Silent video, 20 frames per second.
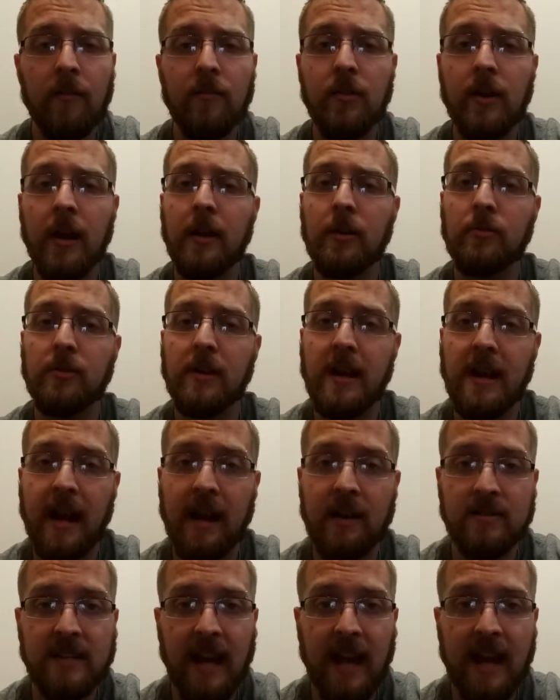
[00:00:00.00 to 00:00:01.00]
in
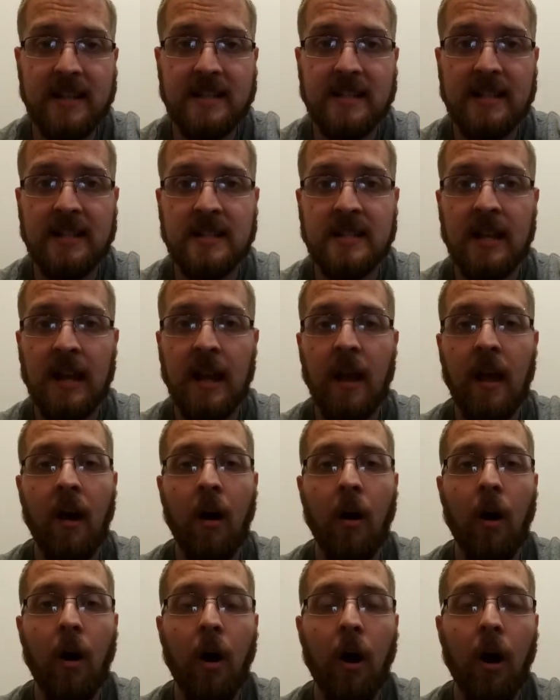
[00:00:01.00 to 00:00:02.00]
greenhouse gases.
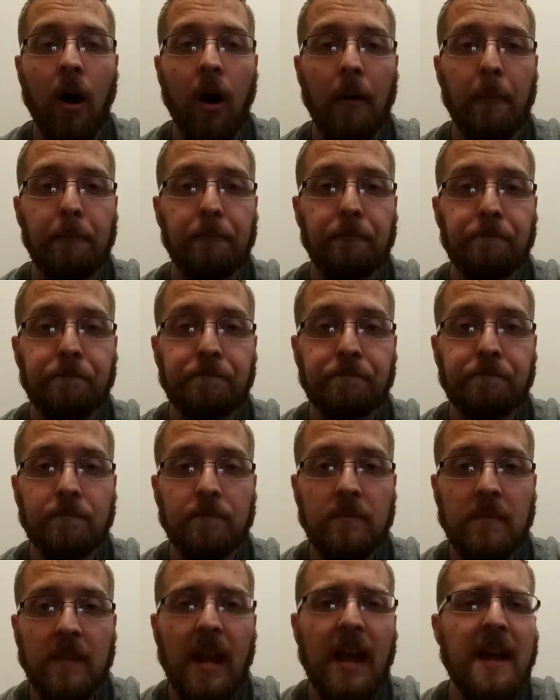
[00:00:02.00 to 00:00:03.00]
And
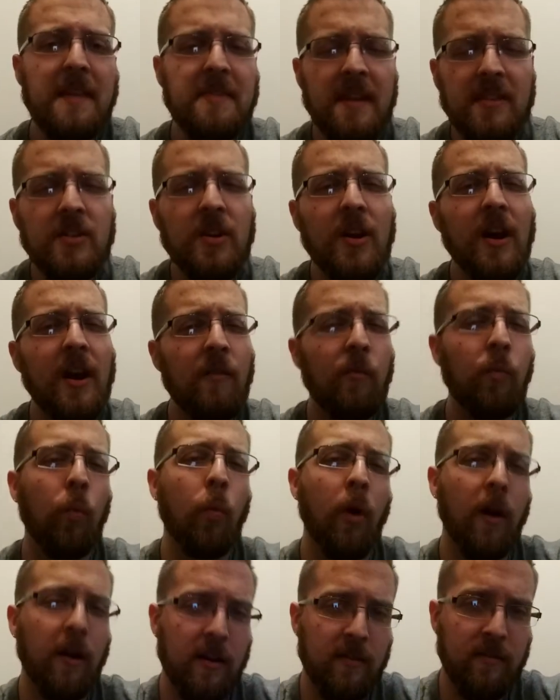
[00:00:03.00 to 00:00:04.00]
then you have
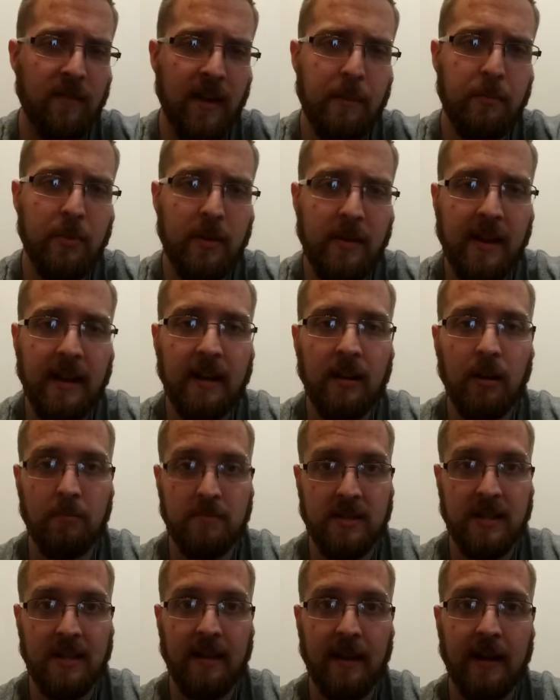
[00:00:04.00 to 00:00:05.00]
water vapor that
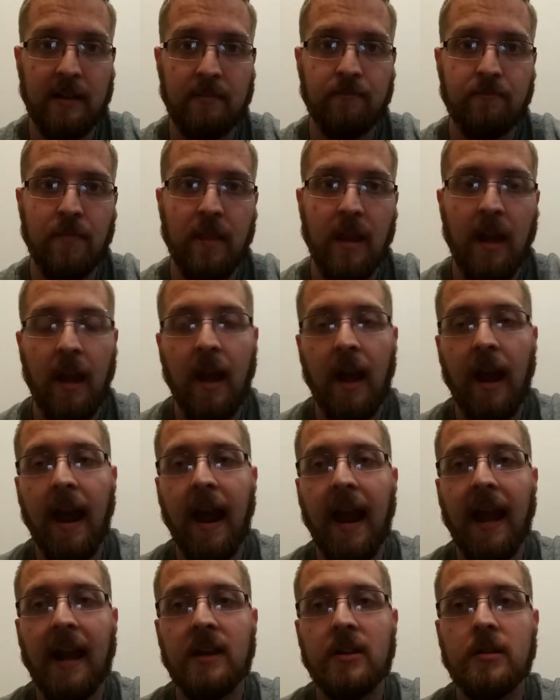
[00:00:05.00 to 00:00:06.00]
comes in there.
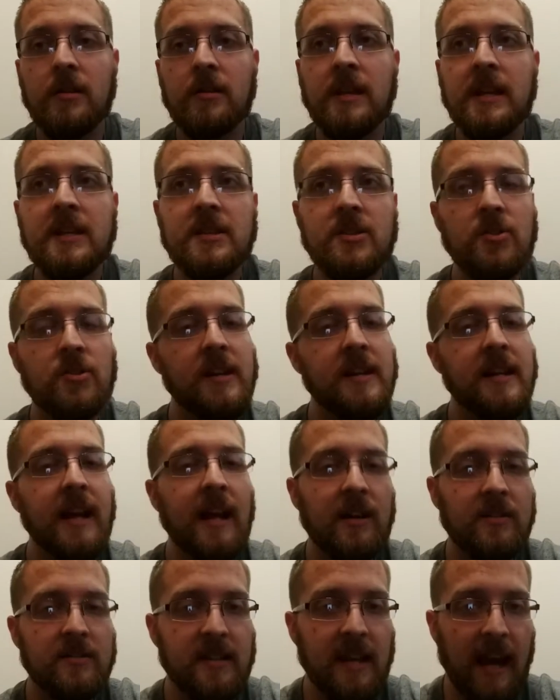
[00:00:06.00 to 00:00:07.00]
And these
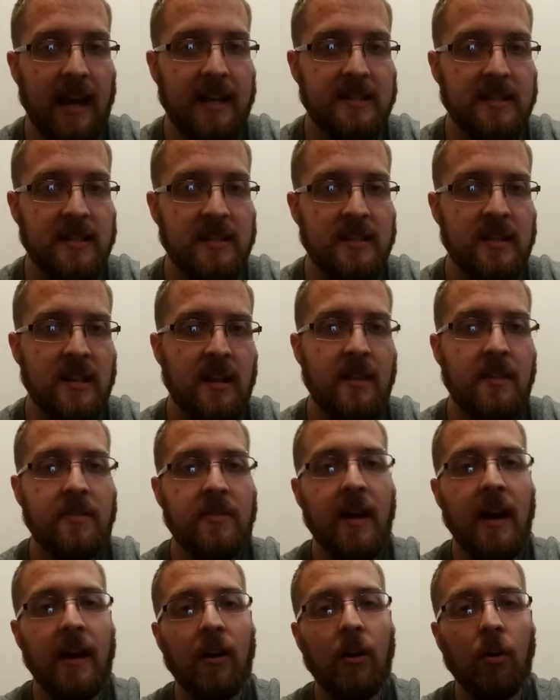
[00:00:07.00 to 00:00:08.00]
greenhouse gases
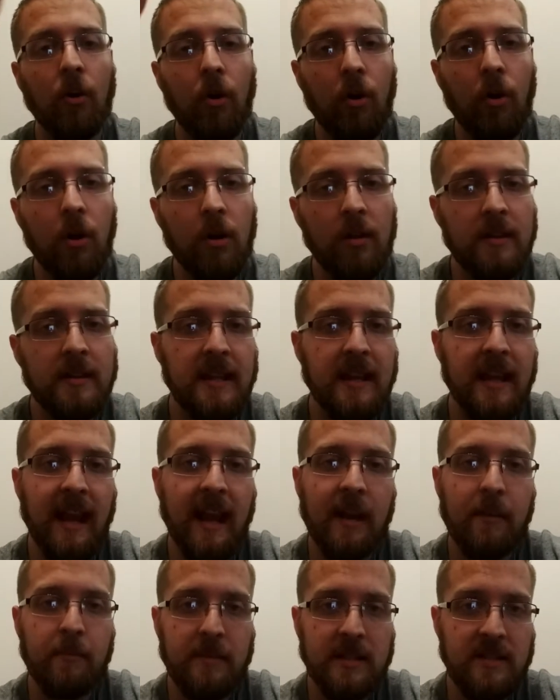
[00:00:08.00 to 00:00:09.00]
that are all in the
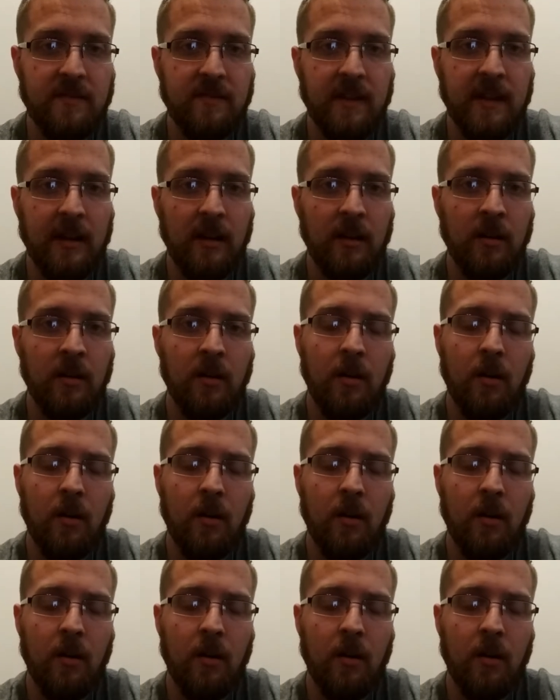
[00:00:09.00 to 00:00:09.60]
atmosphere